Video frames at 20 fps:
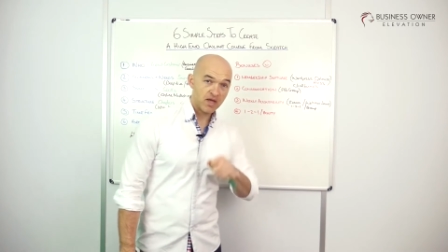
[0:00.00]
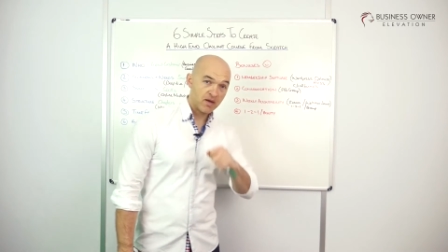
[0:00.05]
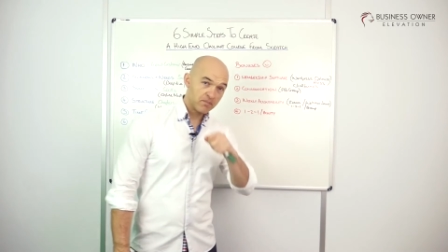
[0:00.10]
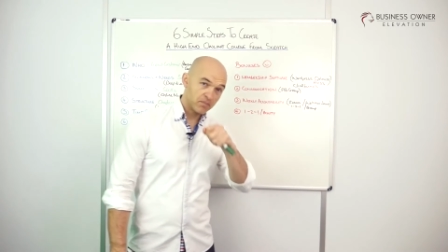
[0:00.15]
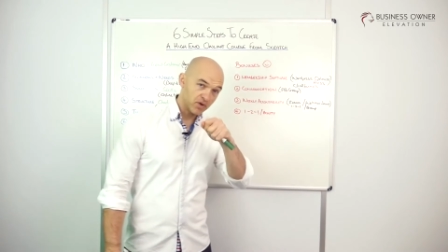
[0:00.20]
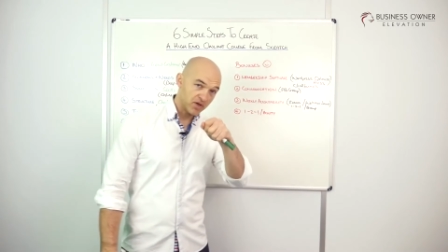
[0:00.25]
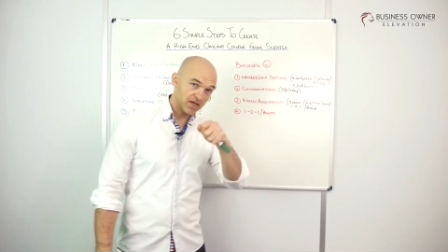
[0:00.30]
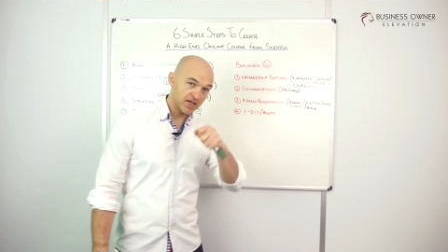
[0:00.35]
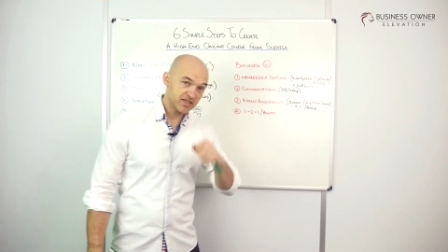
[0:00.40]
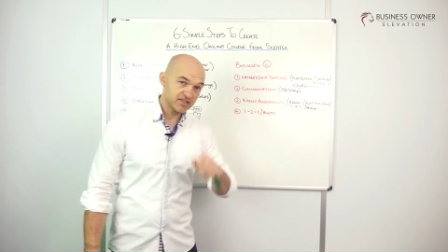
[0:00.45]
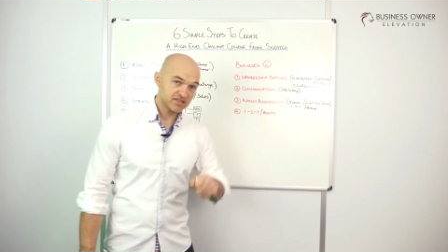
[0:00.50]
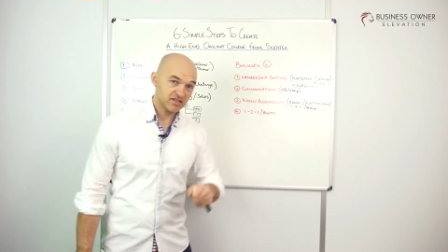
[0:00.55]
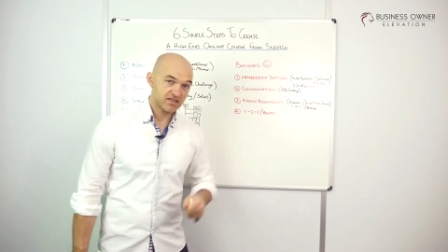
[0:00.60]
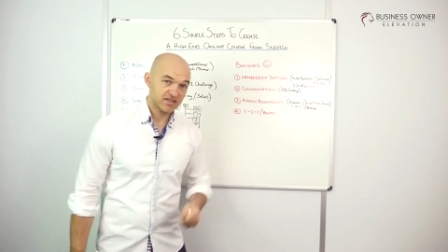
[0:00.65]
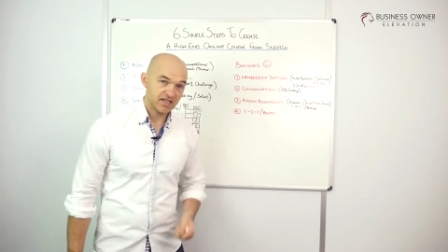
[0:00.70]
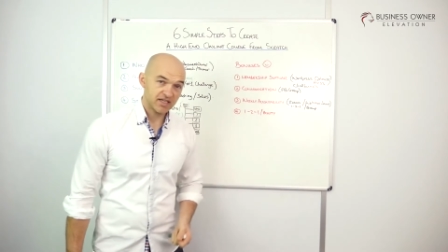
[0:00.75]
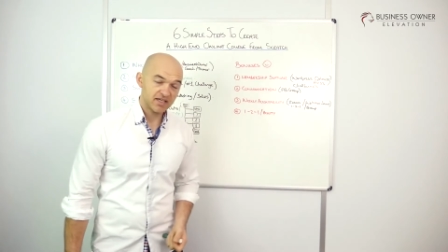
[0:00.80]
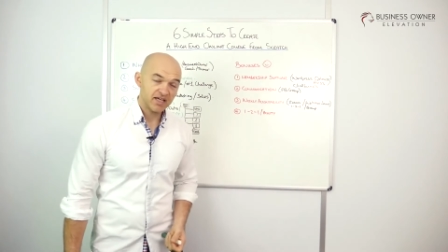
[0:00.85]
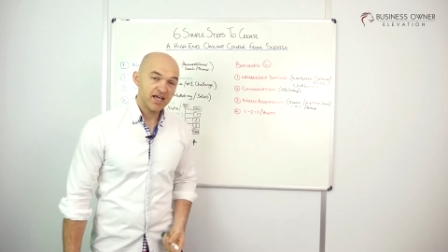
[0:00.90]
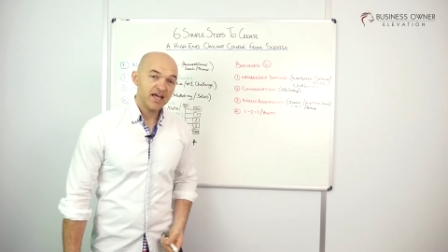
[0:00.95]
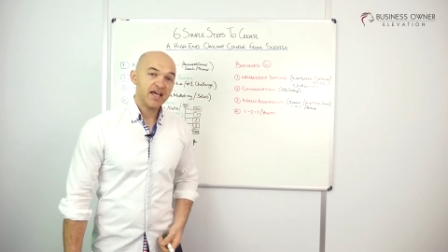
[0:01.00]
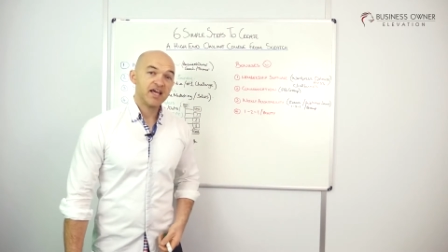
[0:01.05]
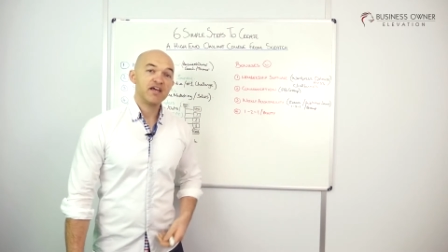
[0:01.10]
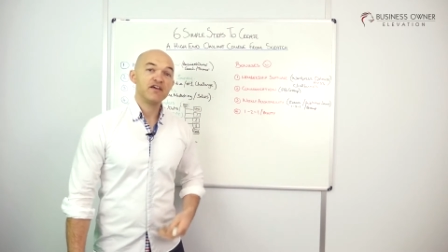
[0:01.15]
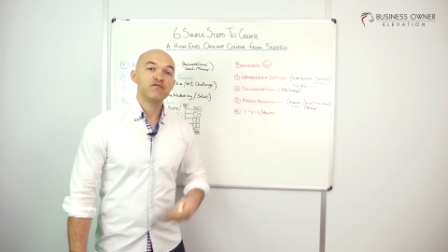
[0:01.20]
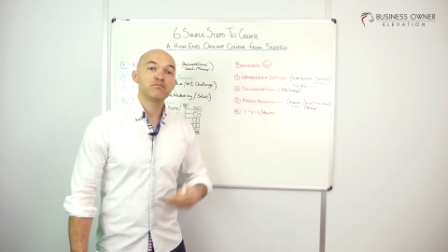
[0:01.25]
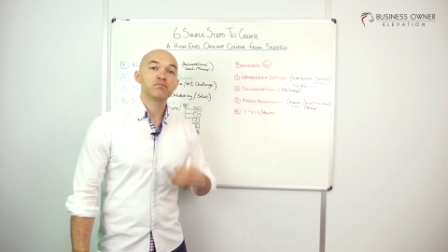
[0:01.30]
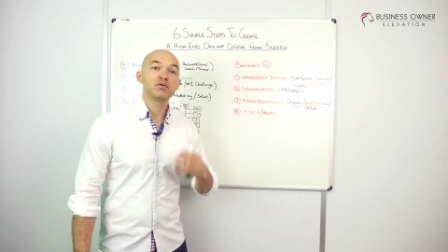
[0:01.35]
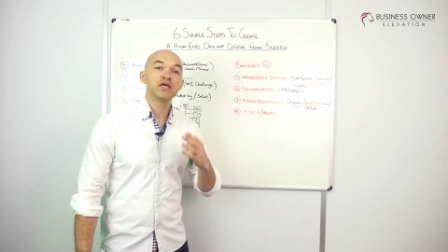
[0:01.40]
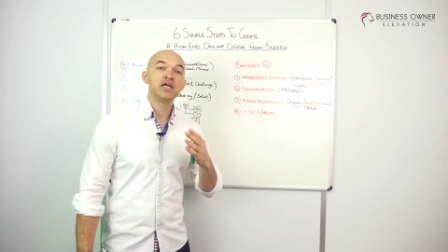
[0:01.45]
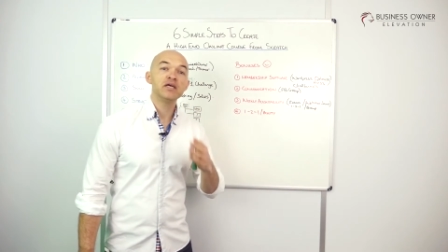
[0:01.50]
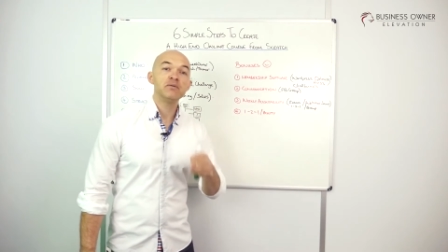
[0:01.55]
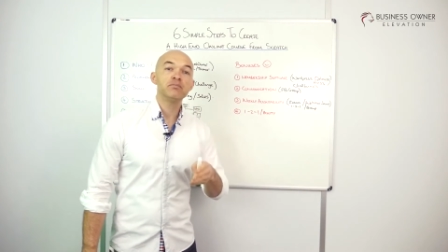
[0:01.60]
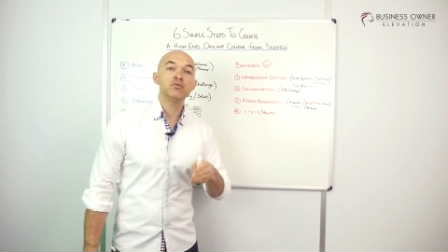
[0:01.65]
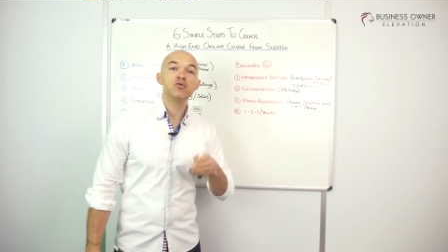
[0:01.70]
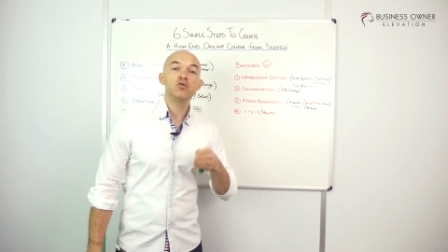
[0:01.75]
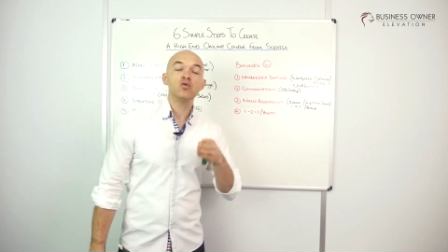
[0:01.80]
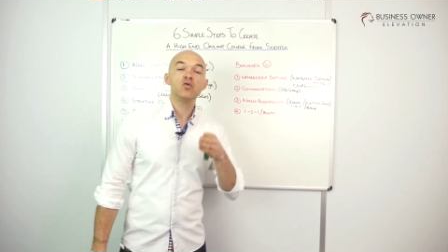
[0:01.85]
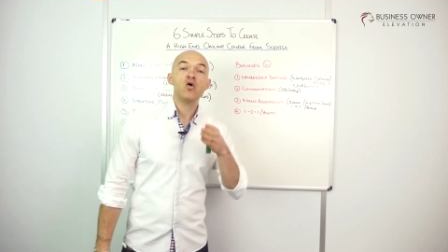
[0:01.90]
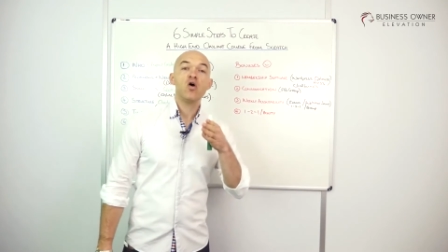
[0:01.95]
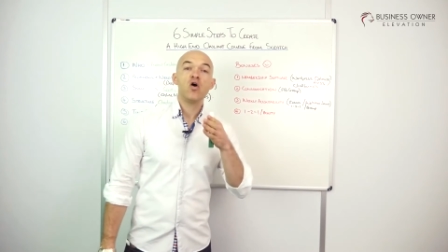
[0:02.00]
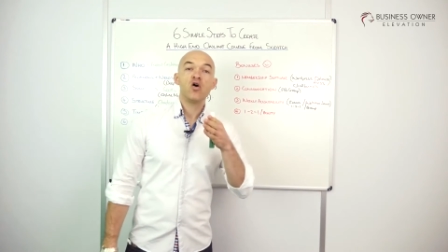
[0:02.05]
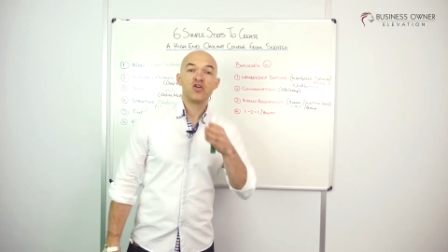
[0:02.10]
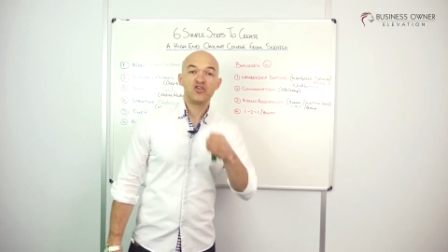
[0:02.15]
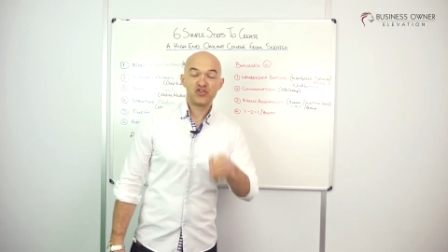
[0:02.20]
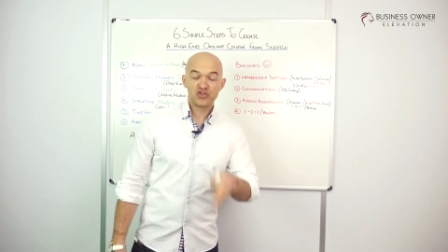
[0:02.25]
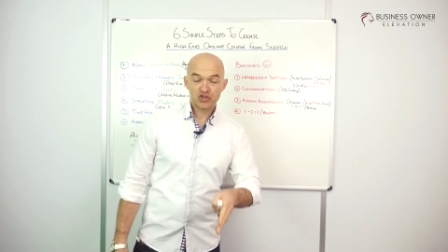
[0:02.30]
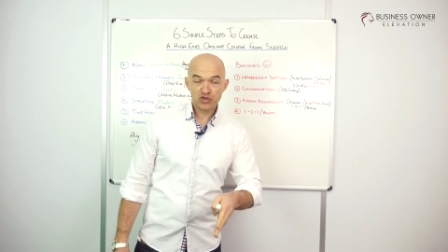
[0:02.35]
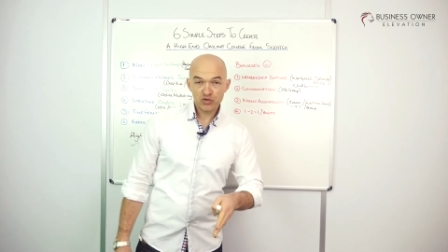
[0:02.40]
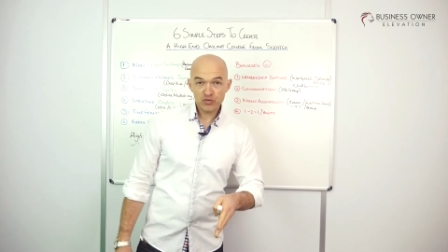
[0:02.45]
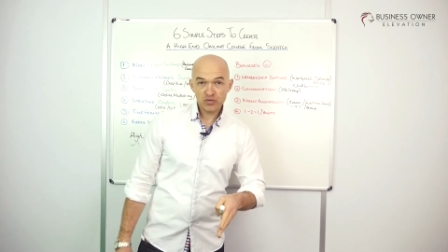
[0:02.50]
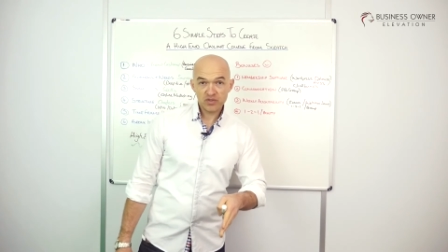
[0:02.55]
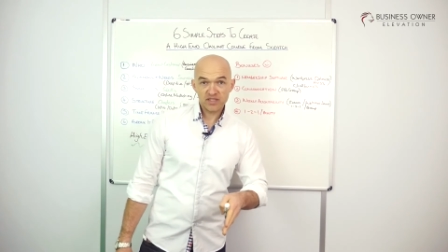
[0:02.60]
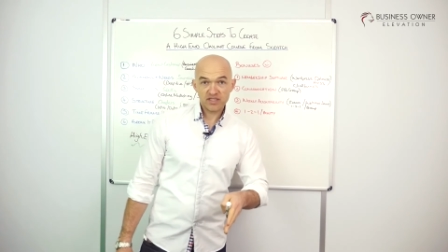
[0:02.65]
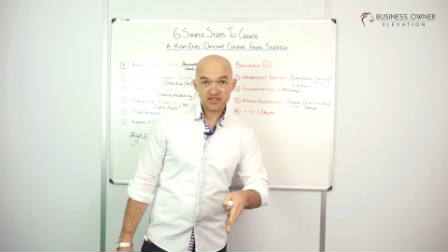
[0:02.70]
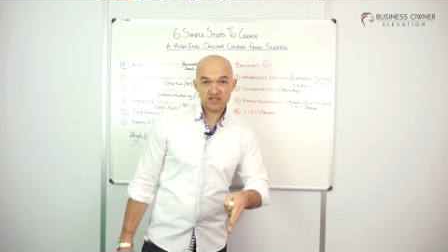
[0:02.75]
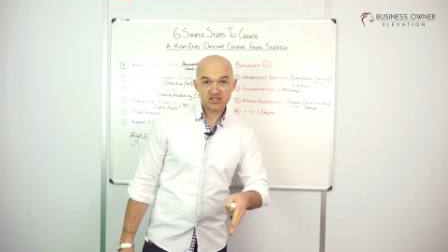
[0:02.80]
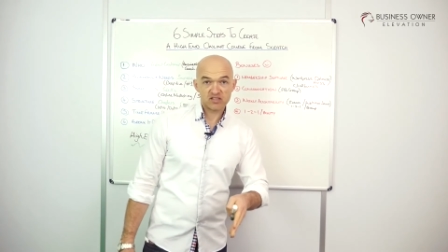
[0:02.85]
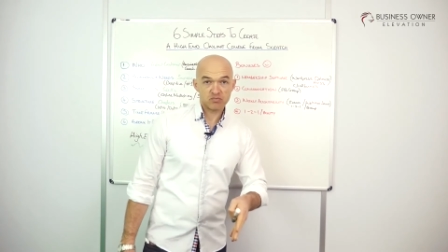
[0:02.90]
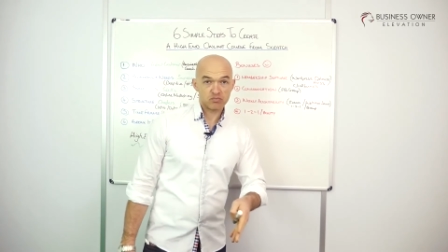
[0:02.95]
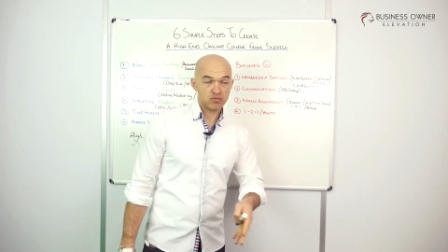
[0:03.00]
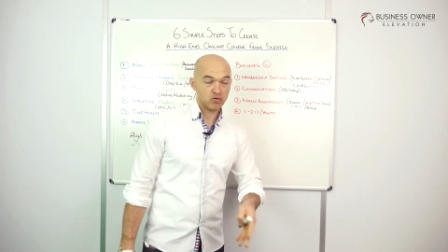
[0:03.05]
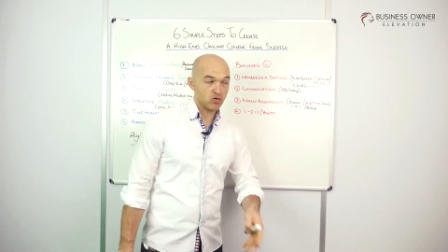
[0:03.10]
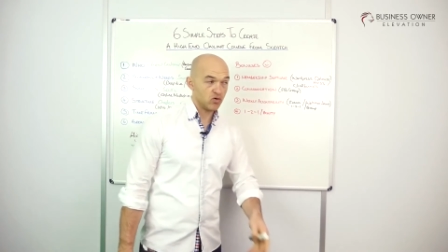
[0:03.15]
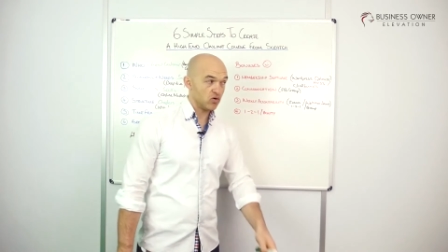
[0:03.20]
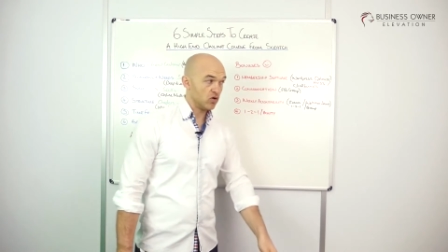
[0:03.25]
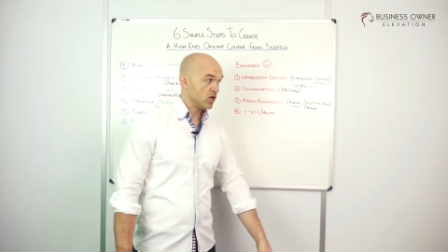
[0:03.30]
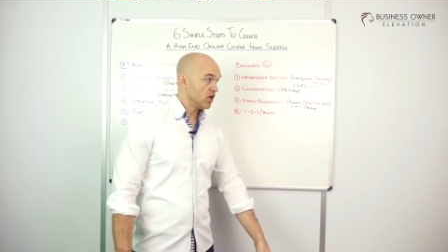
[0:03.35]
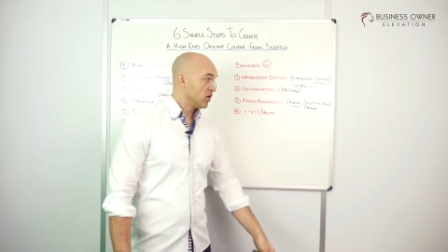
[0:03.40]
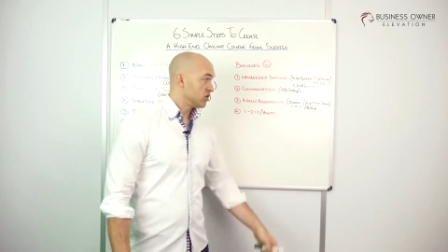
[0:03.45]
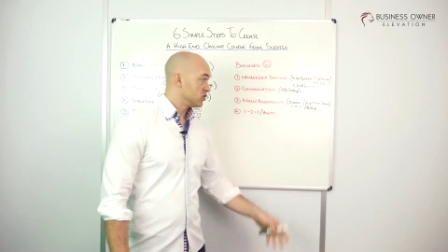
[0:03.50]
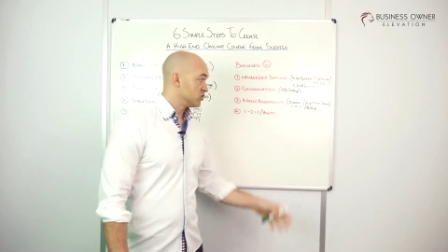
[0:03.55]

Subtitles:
But here's the thing, if people do need support,